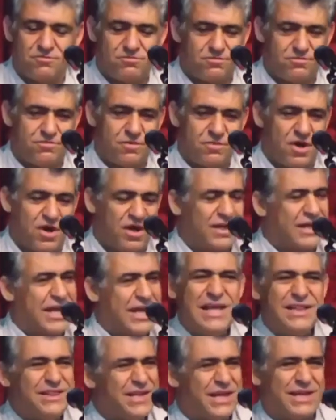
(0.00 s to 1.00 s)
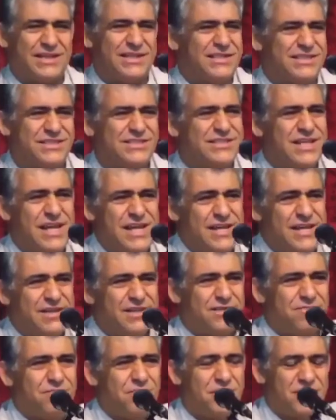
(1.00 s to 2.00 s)
I can't understand
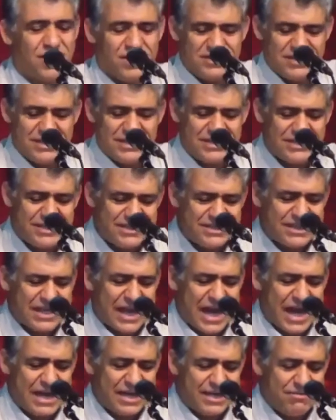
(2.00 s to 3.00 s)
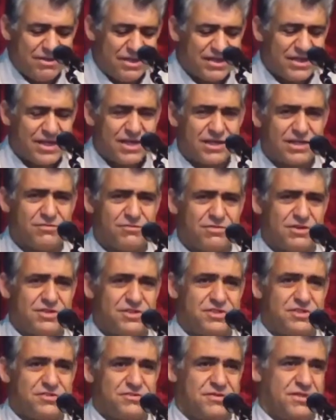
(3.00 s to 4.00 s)
because this is in Arabic language
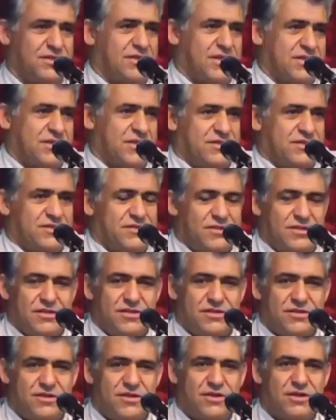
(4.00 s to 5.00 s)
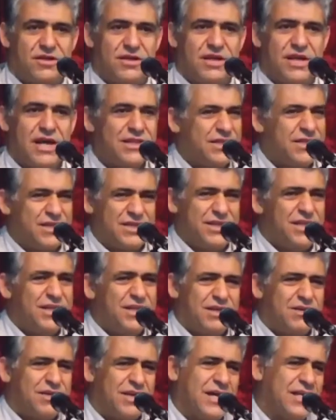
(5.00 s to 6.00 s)
and, and, and I can't really I
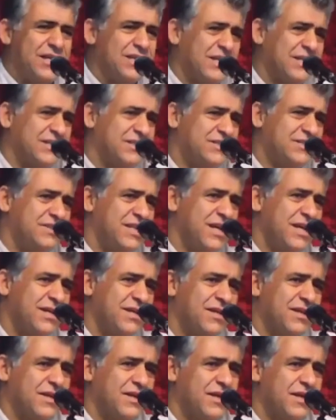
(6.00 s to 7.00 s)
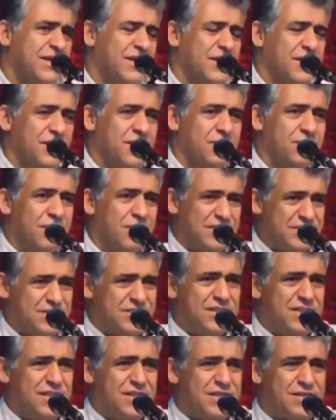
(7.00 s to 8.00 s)
can't understand what's
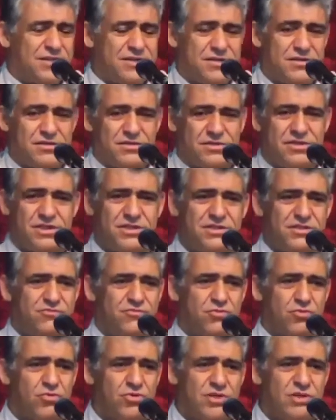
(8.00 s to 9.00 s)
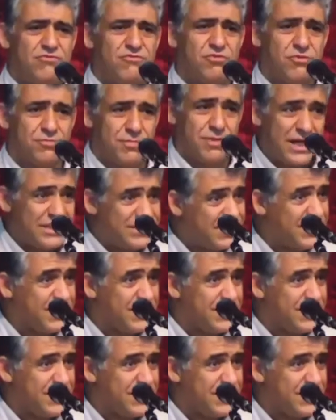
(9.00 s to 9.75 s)
saying. This is for only for blessing.